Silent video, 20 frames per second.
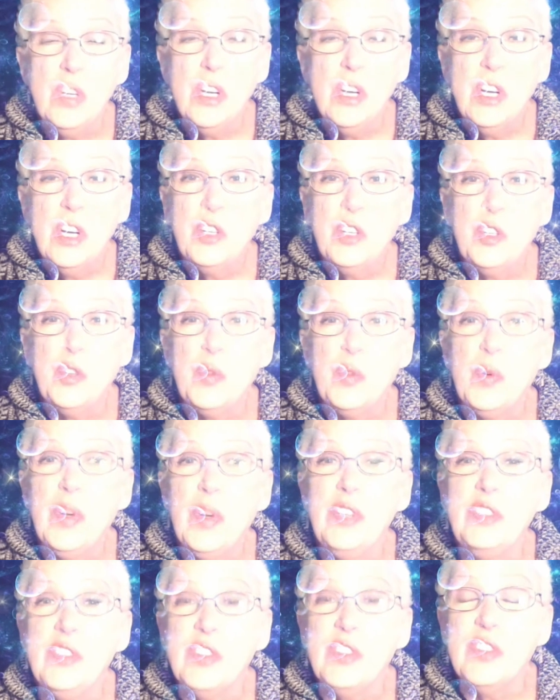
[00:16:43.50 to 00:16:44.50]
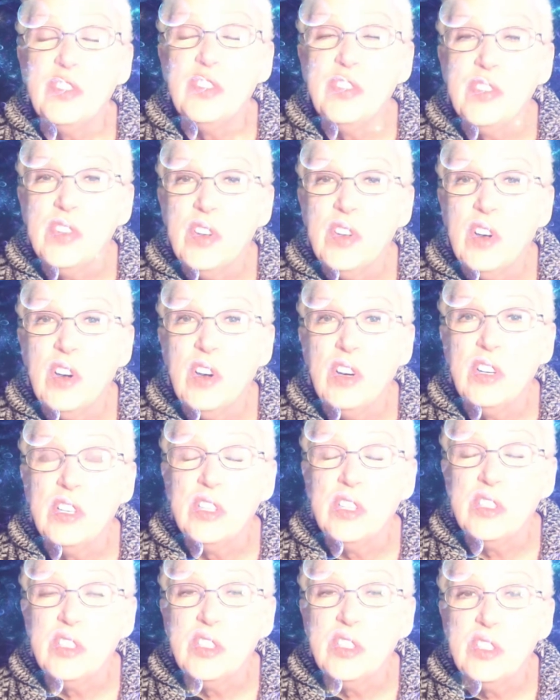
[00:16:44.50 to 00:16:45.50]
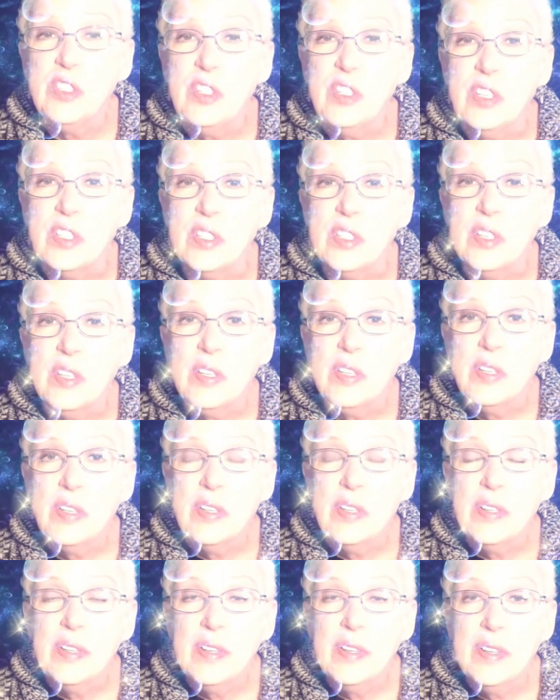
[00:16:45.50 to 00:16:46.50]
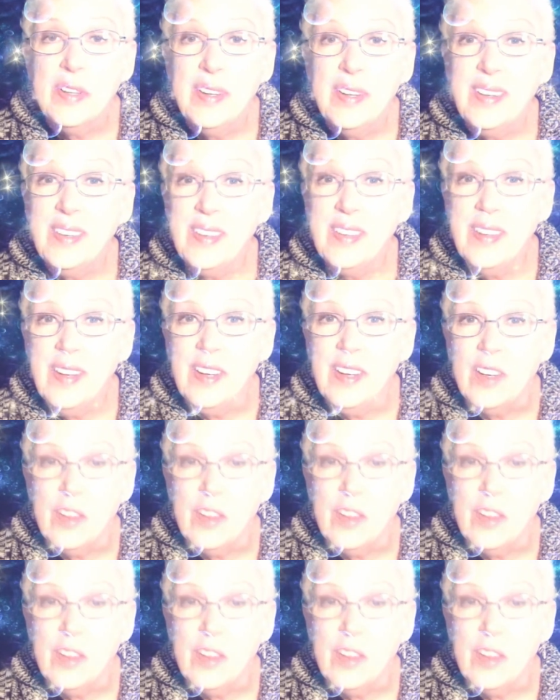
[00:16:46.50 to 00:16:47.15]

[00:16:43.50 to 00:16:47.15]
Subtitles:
grudges aren't a good look. Now,